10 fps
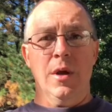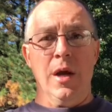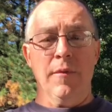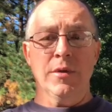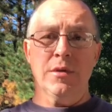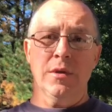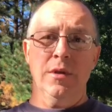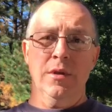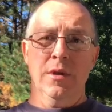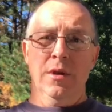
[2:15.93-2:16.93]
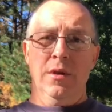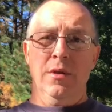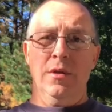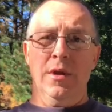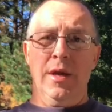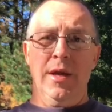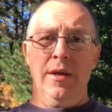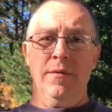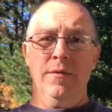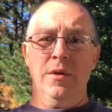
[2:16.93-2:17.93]
Obviously, you're going to
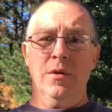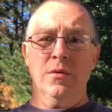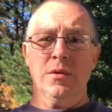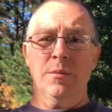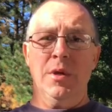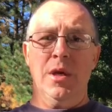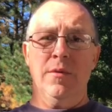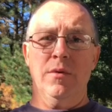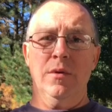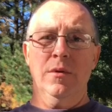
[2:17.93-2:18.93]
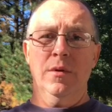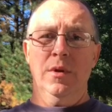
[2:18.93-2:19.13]
have some kind of a